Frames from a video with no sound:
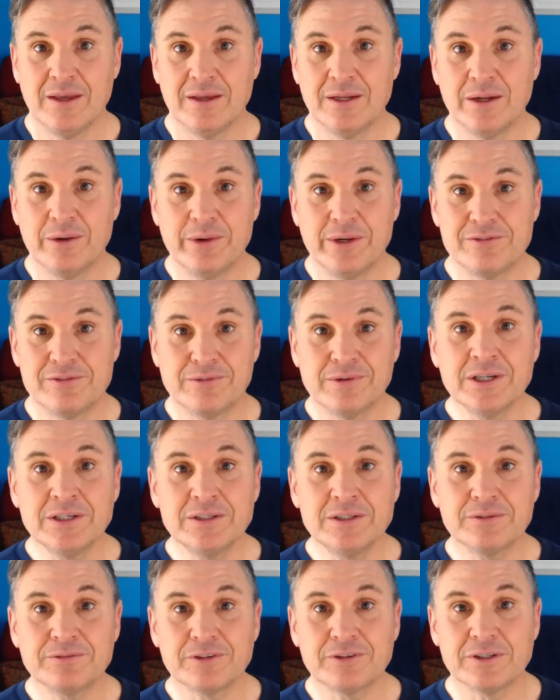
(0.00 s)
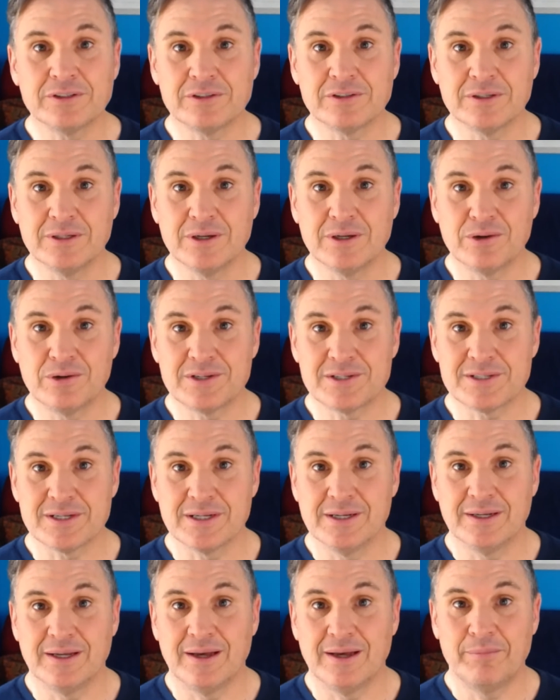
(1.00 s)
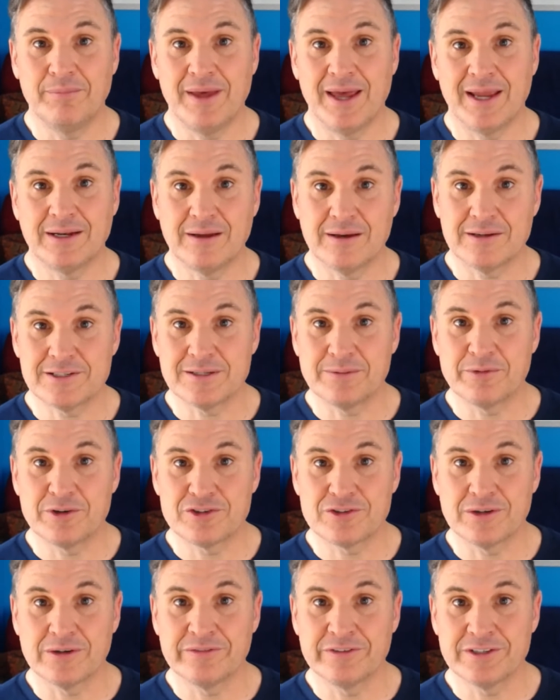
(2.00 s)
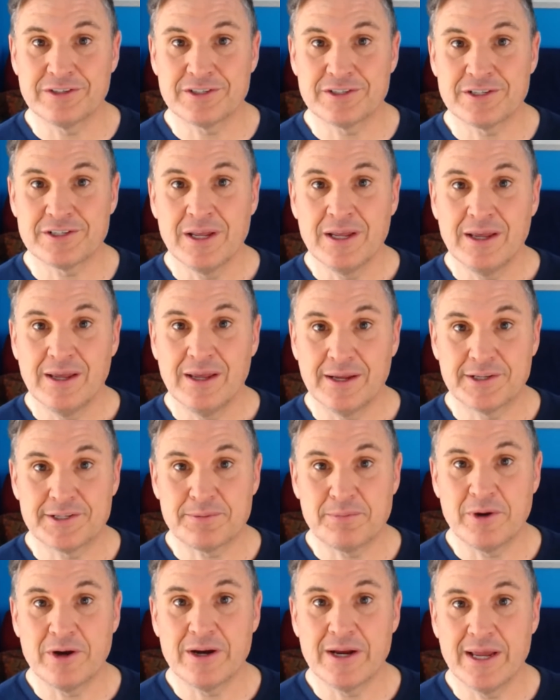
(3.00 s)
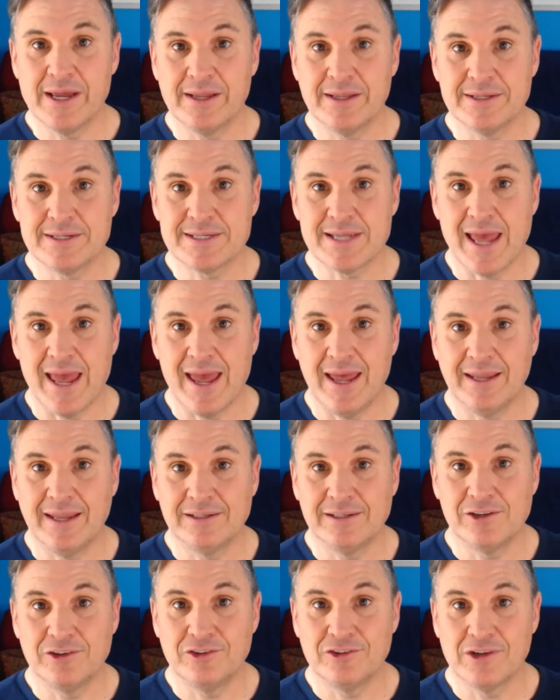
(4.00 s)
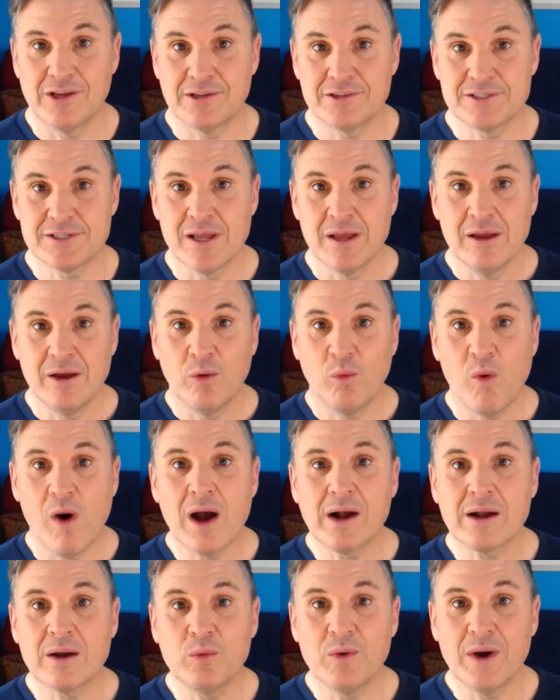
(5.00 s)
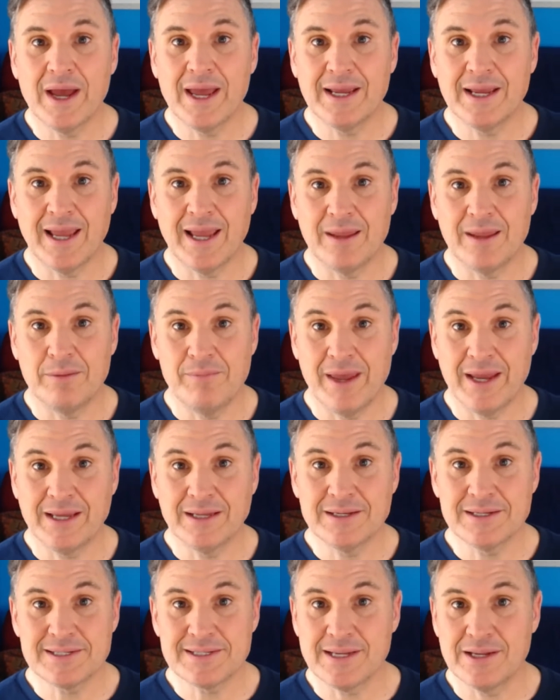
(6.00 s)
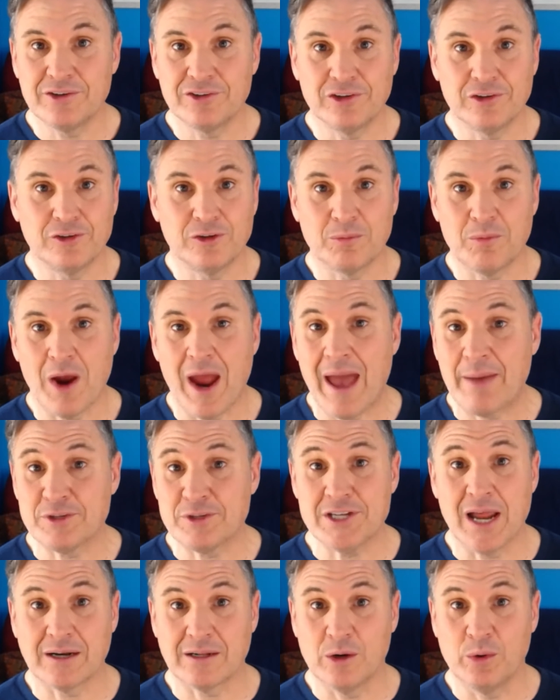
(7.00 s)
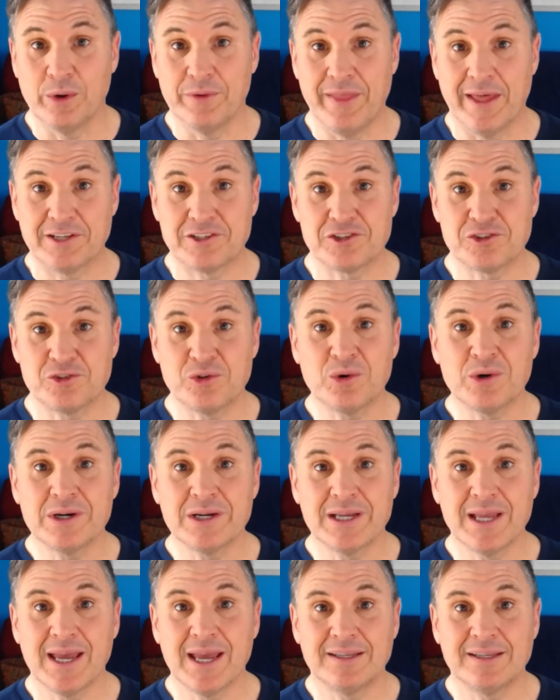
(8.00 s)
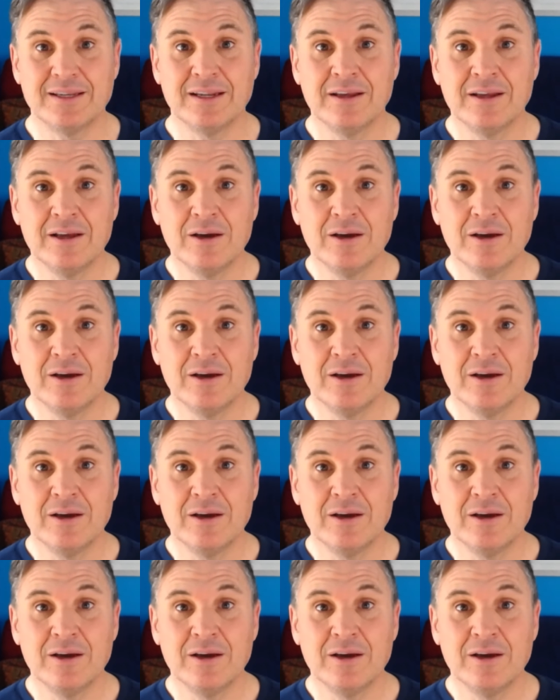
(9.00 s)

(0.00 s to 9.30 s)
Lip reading: It's very different to notice a bad customer service experience and to just walk away and make a decision to perhaps not go in that store again,